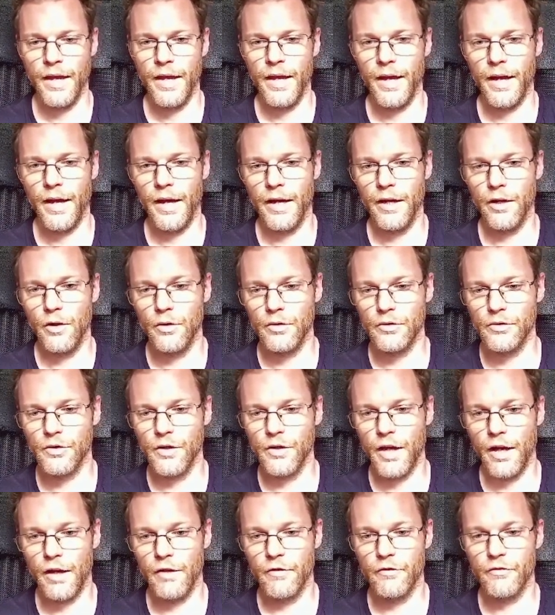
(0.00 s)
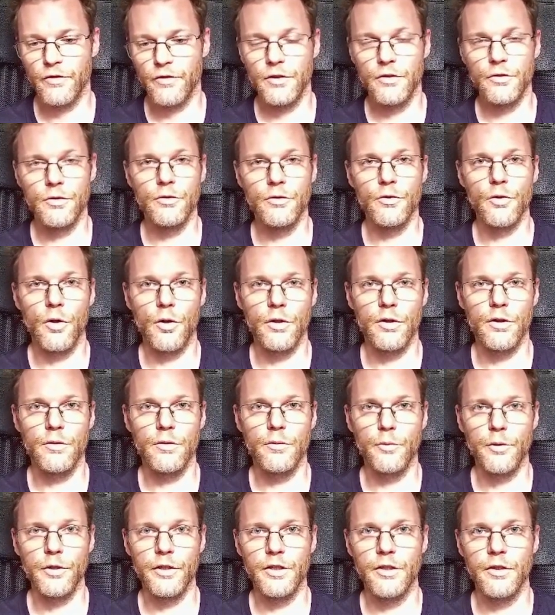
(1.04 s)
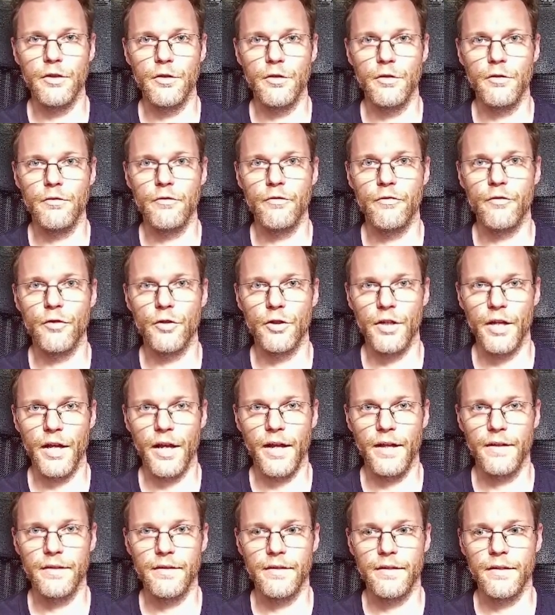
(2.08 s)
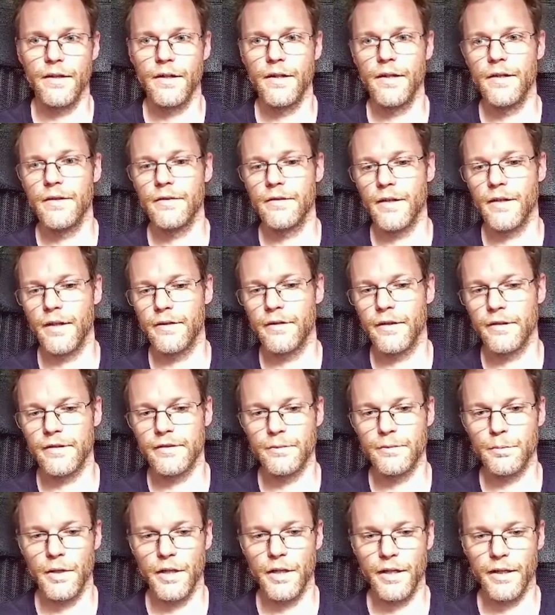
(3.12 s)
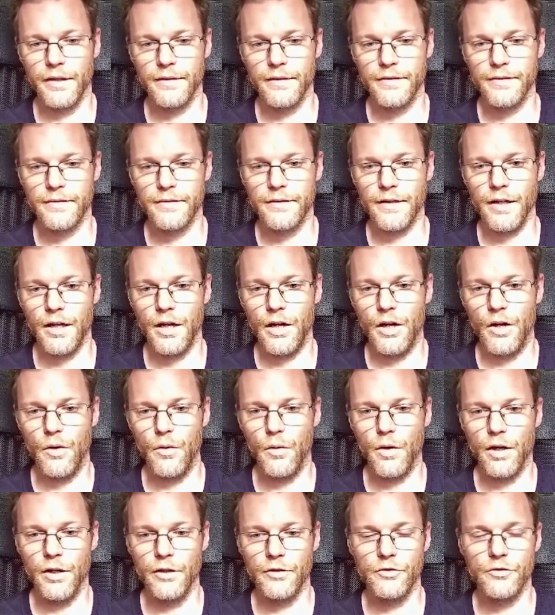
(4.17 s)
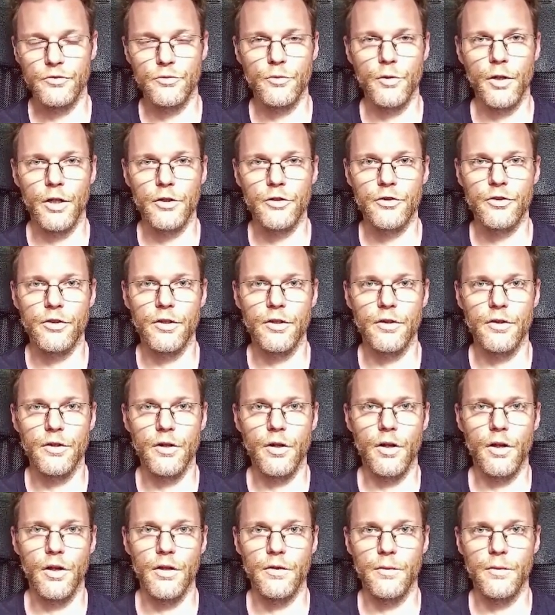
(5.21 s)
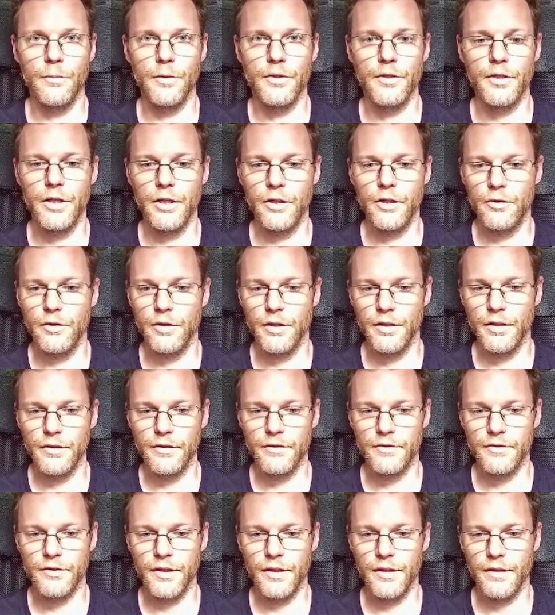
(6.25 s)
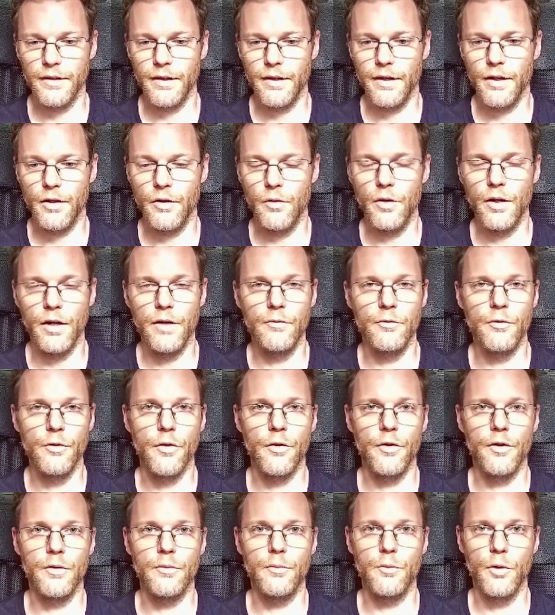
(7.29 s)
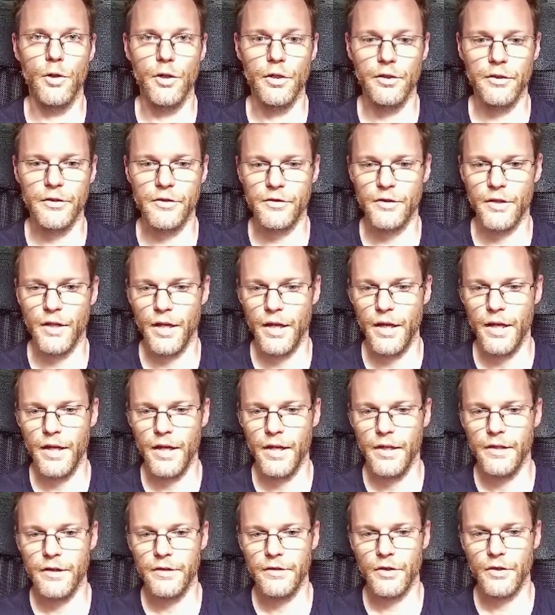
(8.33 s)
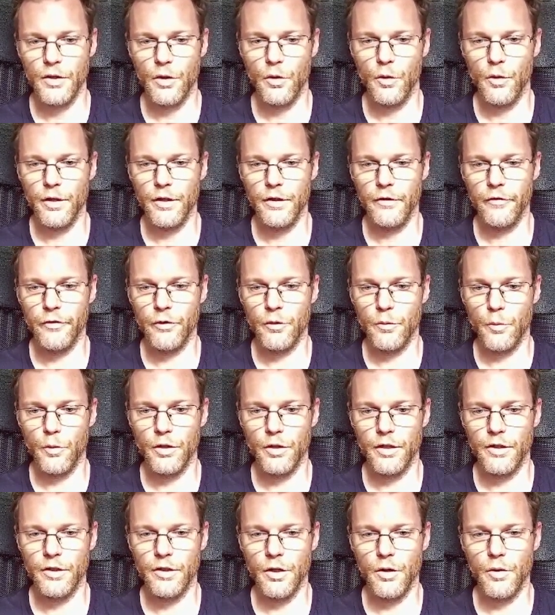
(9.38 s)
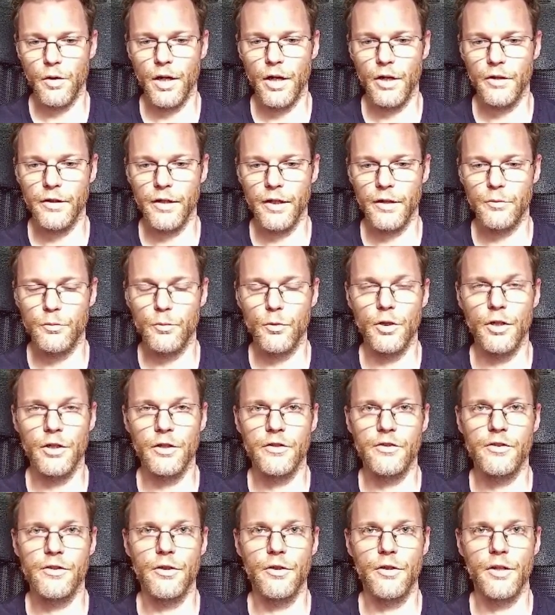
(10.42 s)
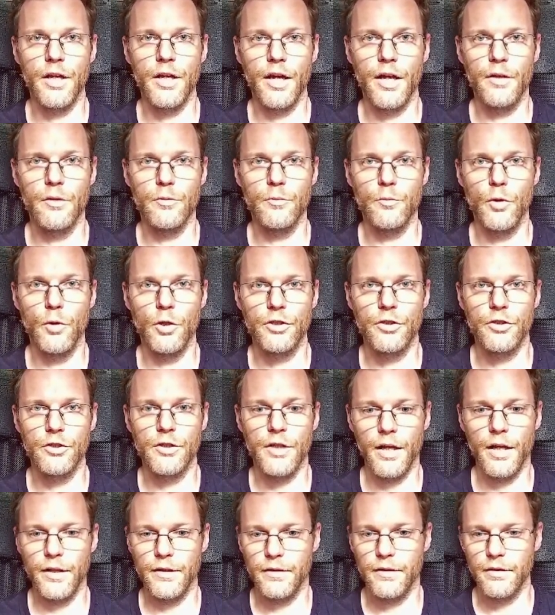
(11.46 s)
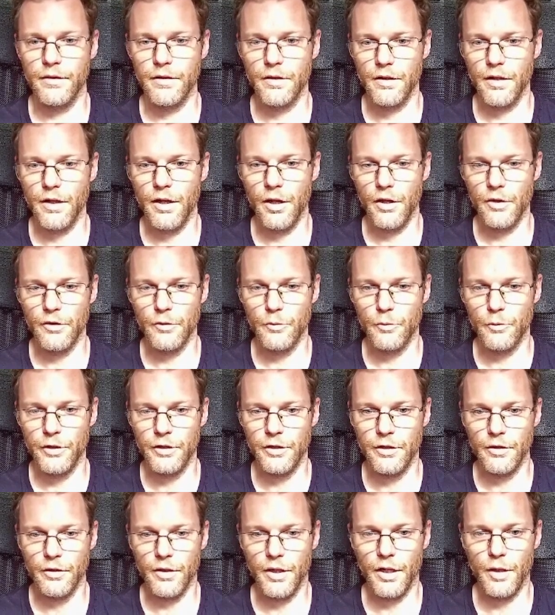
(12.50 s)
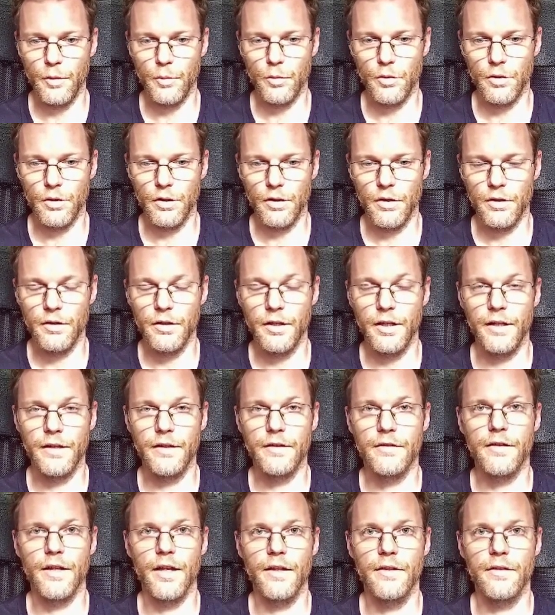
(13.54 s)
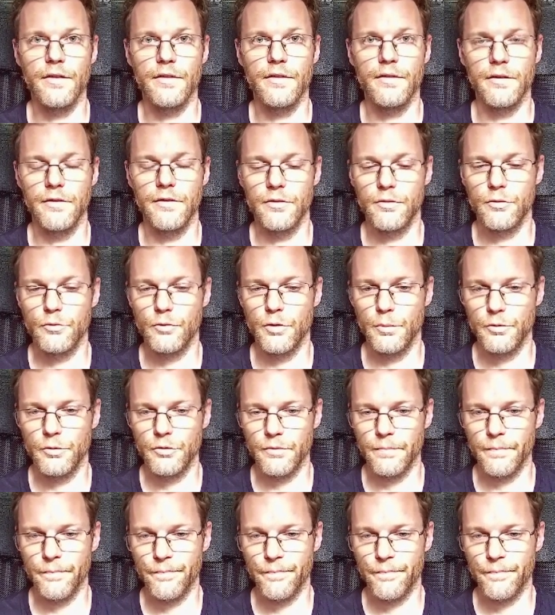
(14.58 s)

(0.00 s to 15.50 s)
I also have a tutorial video for that explains how I structured all the materials and how everything works. So if you want to know how that works, you can watch that other video. I will link that in the description.